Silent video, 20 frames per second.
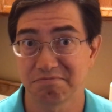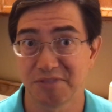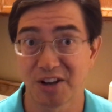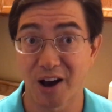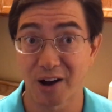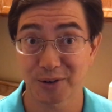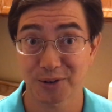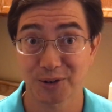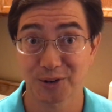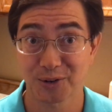
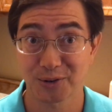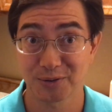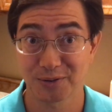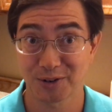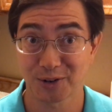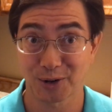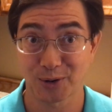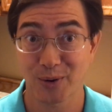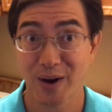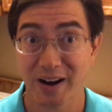not
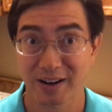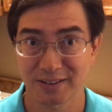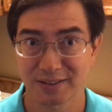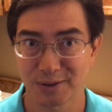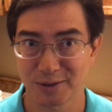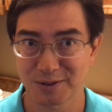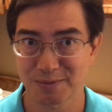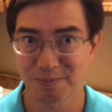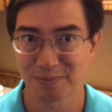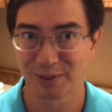correct.
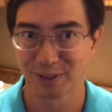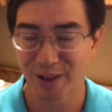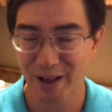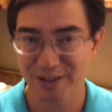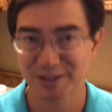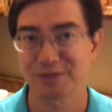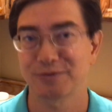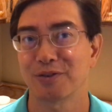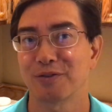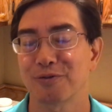There's
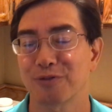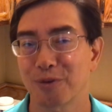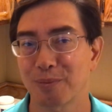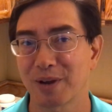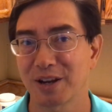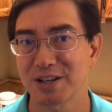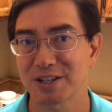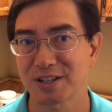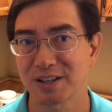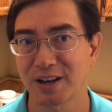lots of
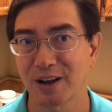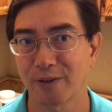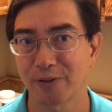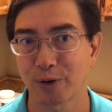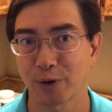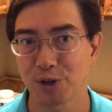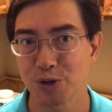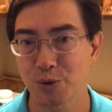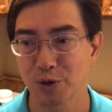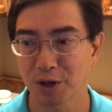information out
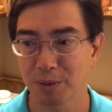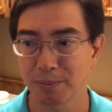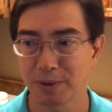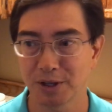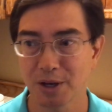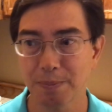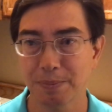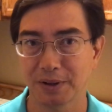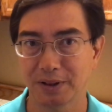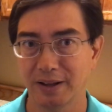there. You can
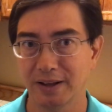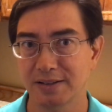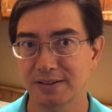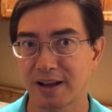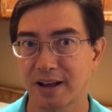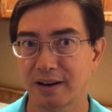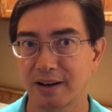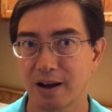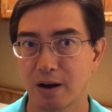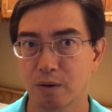manipulate
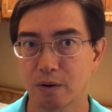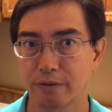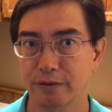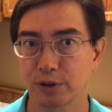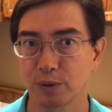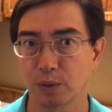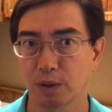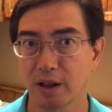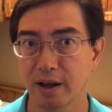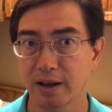data however
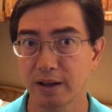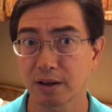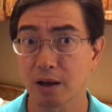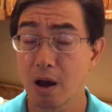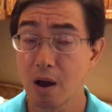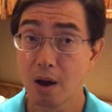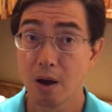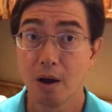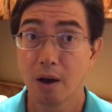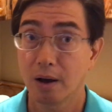you like.
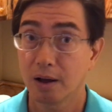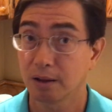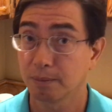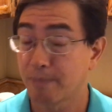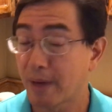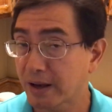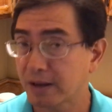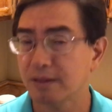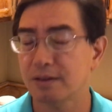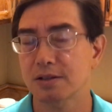
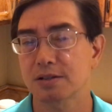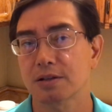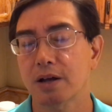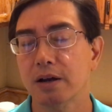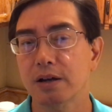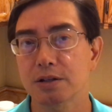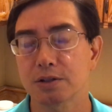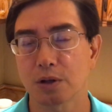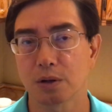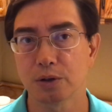Many of these
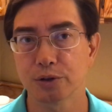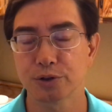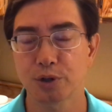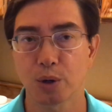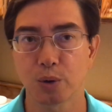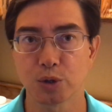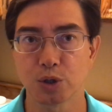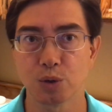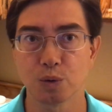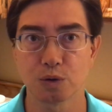studies
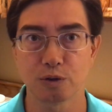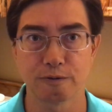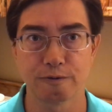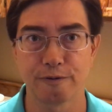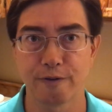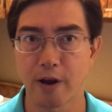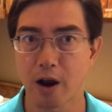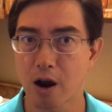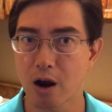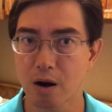also use
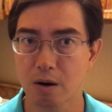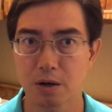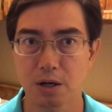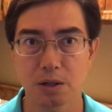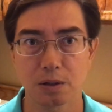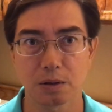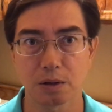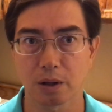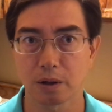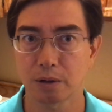
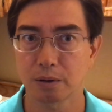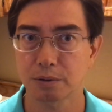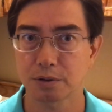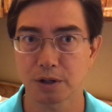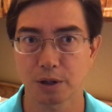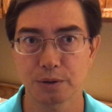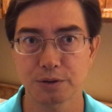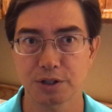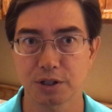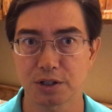very low
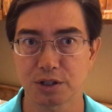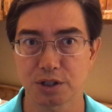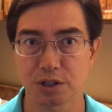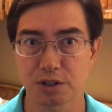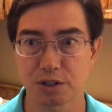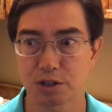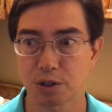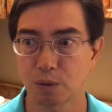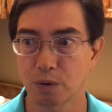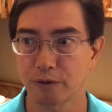
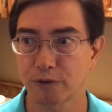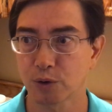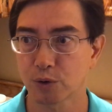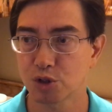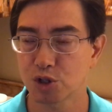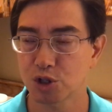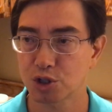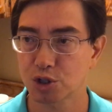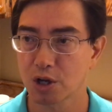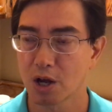dosages. So if you're
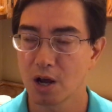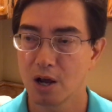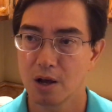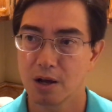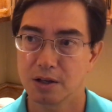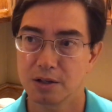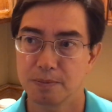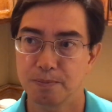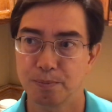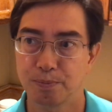just
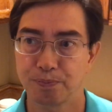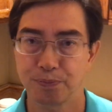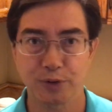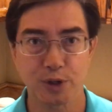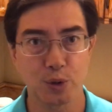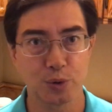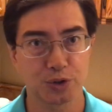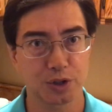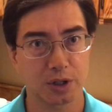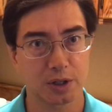
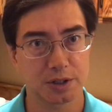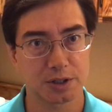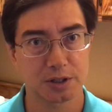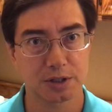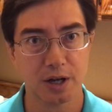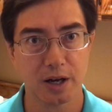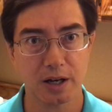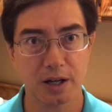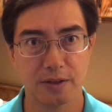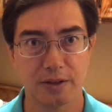using a
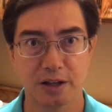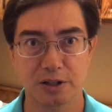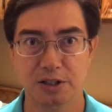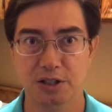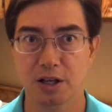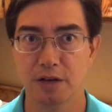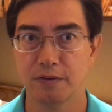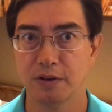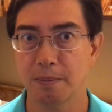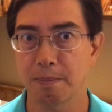study that's
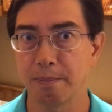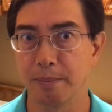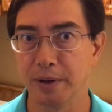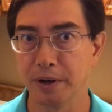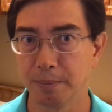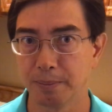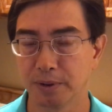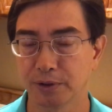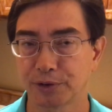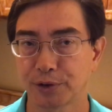giving
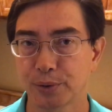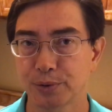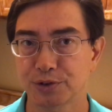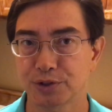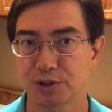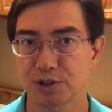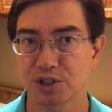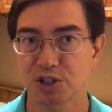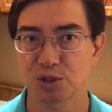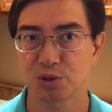minimal
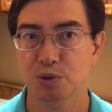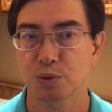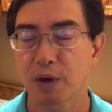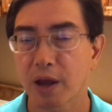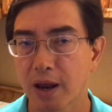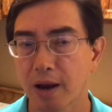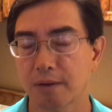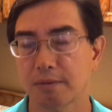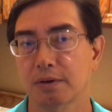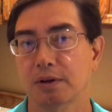dosages, you
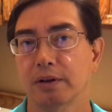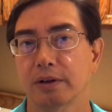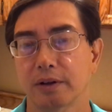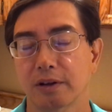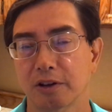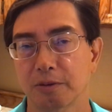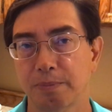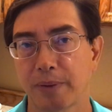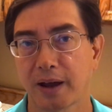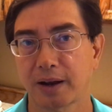can't really
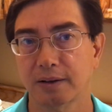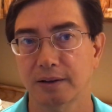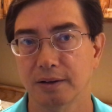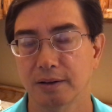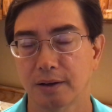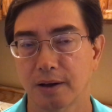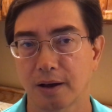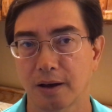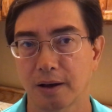expect